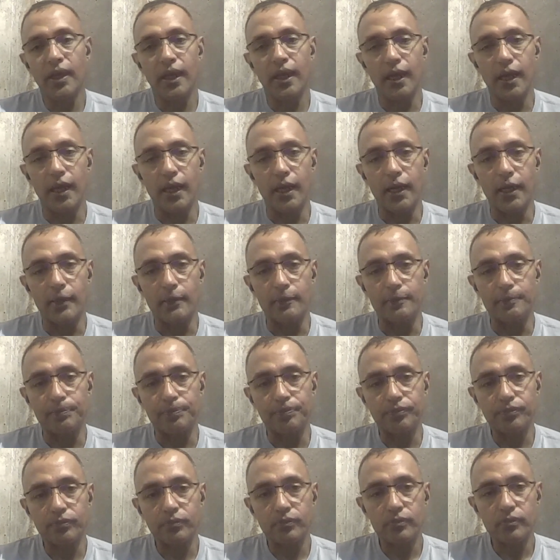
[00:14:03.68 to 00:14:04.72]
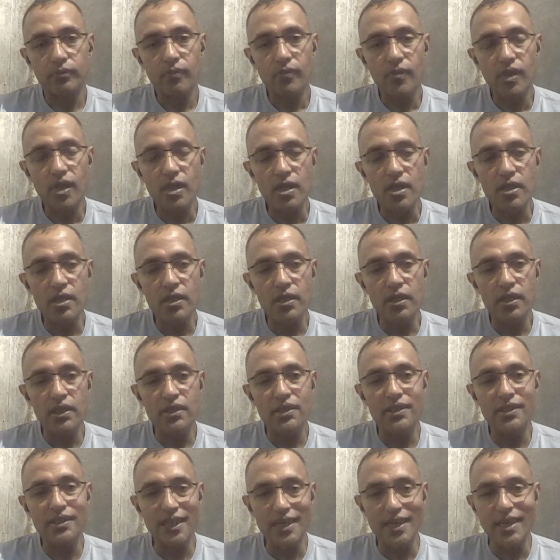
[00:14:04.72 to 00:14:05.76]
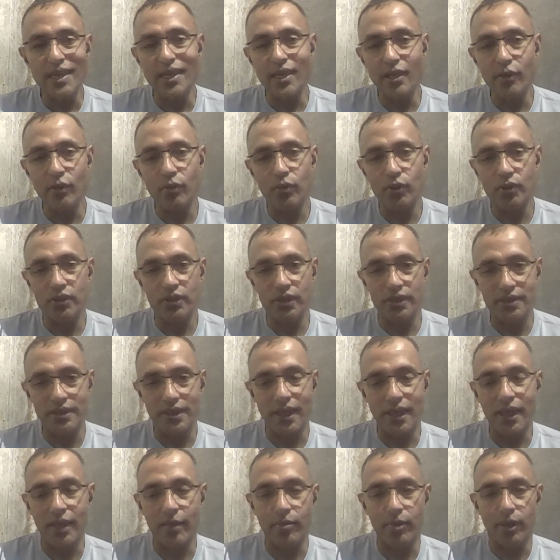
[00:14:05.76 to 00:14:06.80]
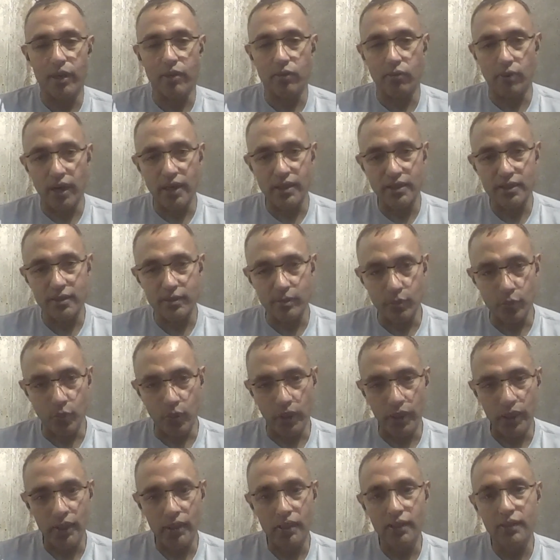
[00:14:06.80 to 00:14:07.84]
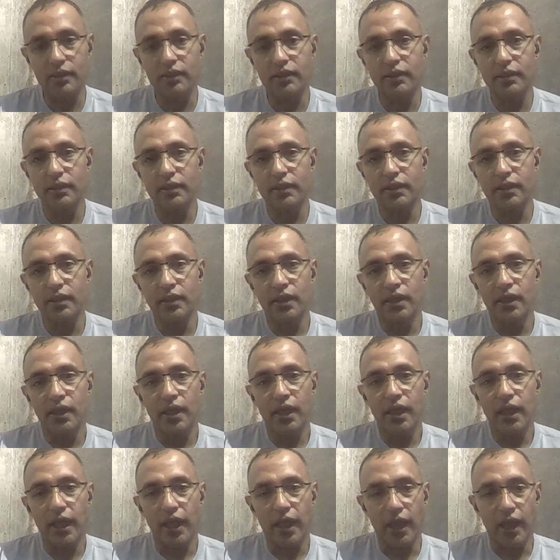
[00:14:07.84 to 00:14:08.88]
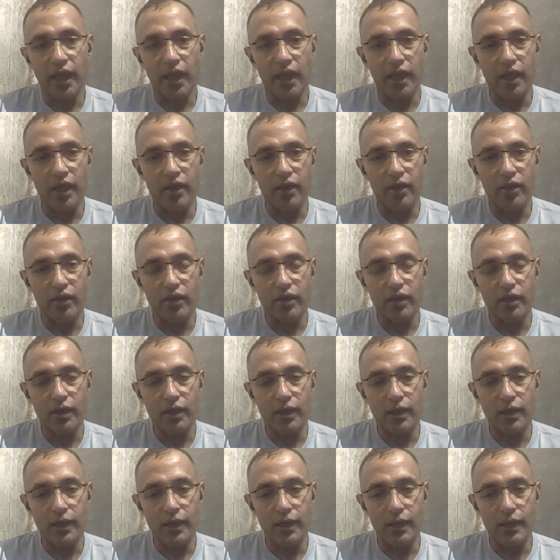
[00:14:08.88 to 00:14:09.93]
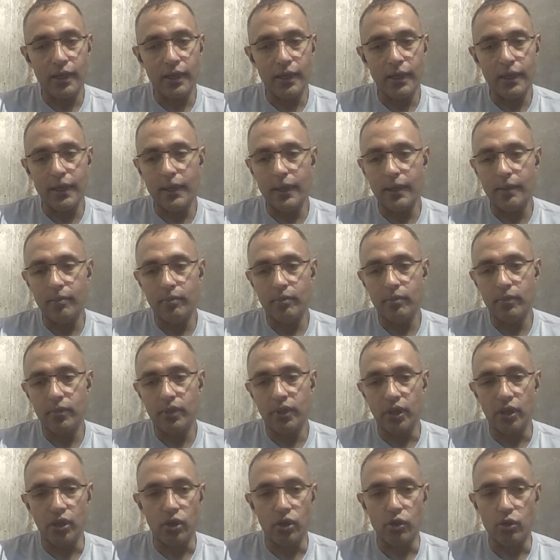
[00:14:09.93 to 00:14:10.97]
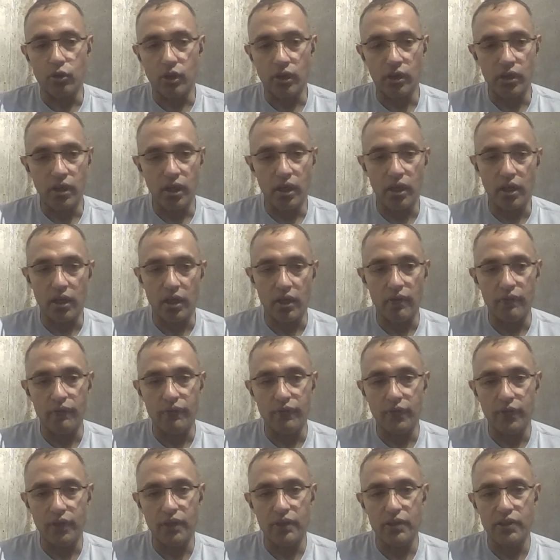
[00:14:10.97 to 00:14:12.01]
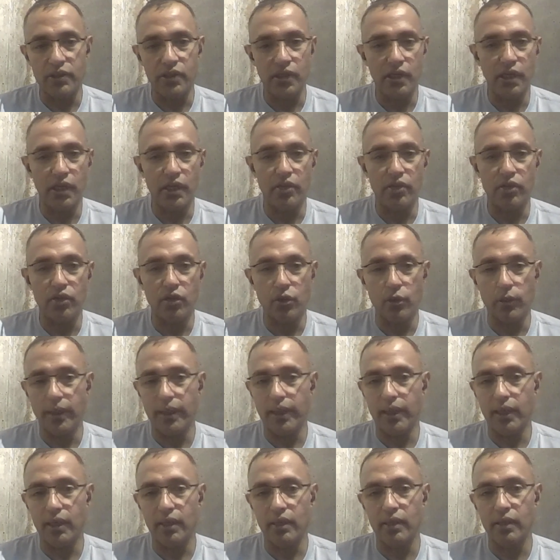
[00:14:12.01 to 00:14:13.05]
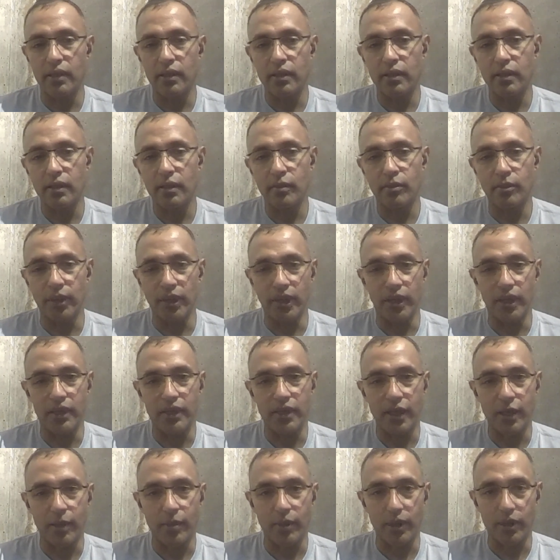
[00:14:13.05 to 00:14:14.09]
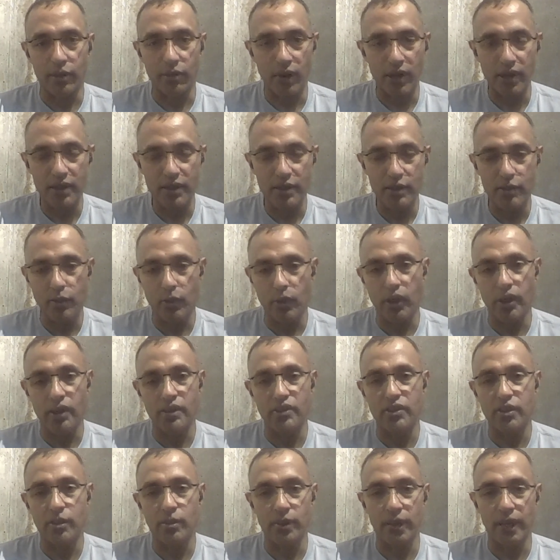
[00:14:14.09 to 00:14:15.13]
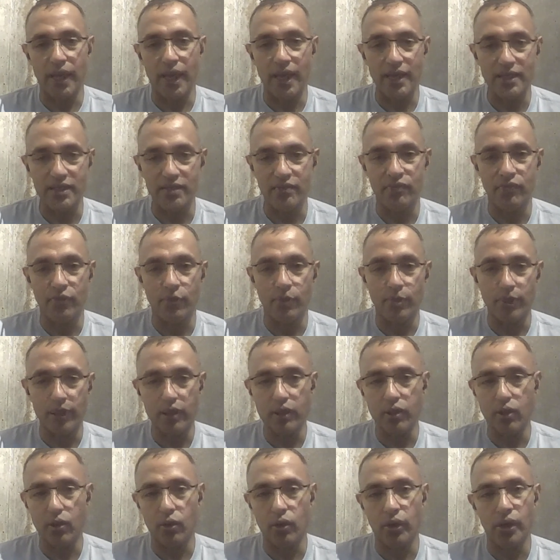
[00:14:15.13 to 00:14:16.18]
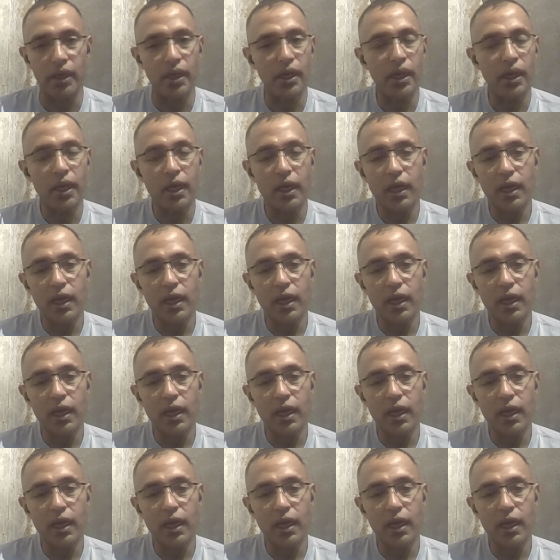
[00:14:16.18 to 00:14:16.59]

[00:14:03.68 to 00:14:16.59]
The city was attacked by ransomware, and you can think of a city in New England being attacked by ransomware, and somebody asked them for Bitcoin,